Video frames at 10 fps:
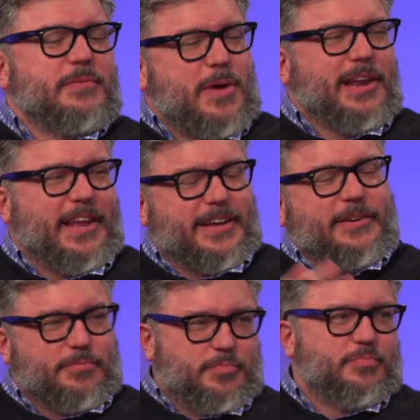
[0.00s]
met like
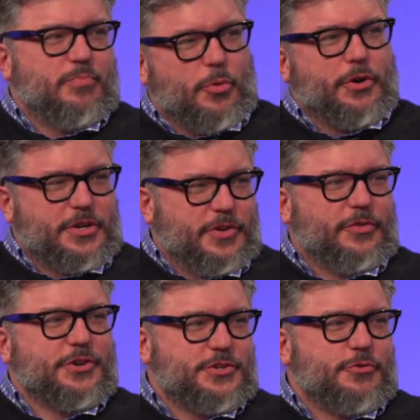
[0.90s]
a more
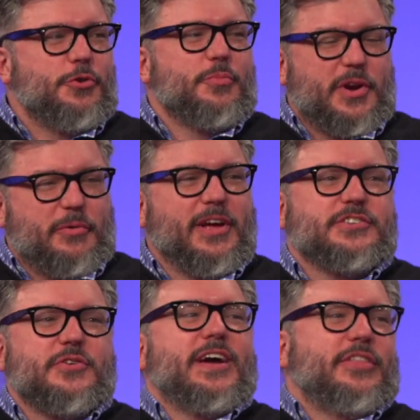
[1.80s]
diverse group that he
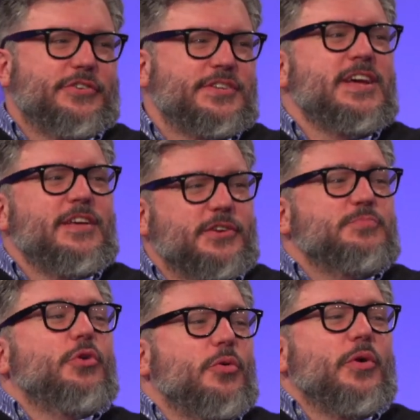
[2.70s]
realized, okay, there's
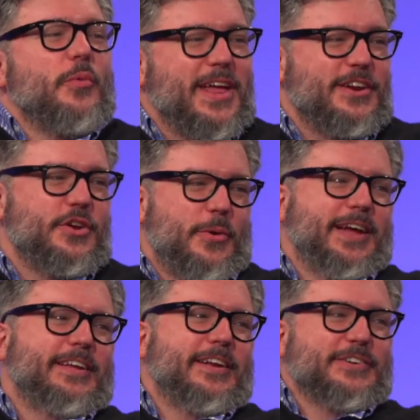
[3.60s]
more than one way to do
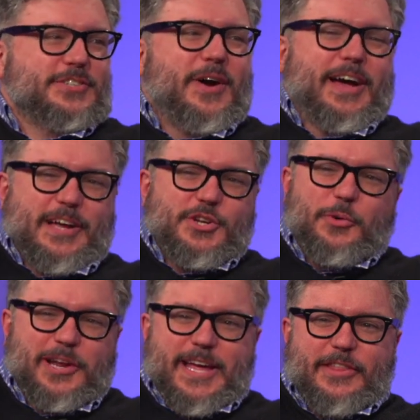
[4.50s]
it, you know. So right. I
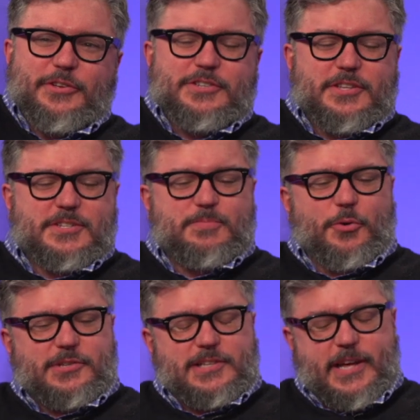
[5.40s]
totally get the
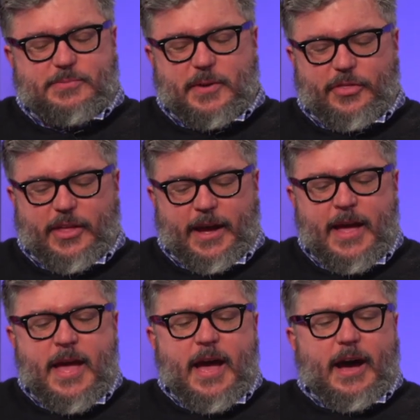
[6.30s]
sports lesbian thing.
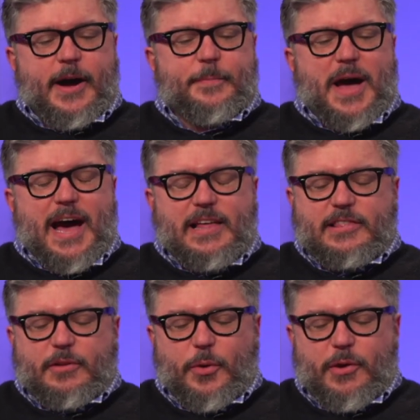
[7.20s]
One
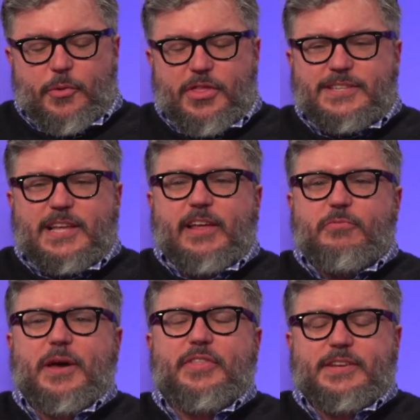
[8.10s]
of the things I love
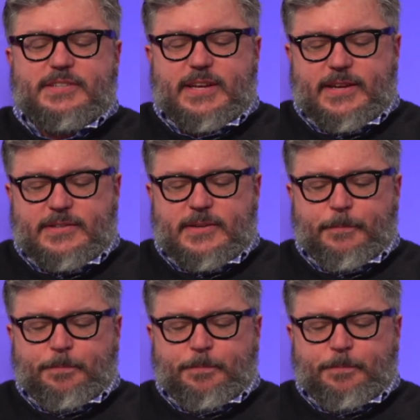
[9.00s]
about this is